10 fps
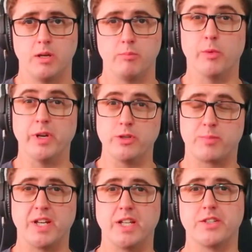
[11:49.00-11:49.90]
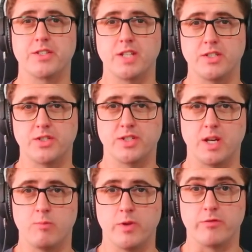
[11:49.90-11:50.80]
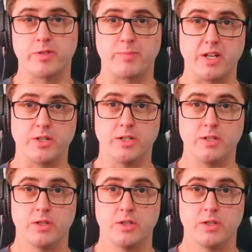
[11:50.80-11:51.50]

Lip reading: But when you're playing the status game with respect to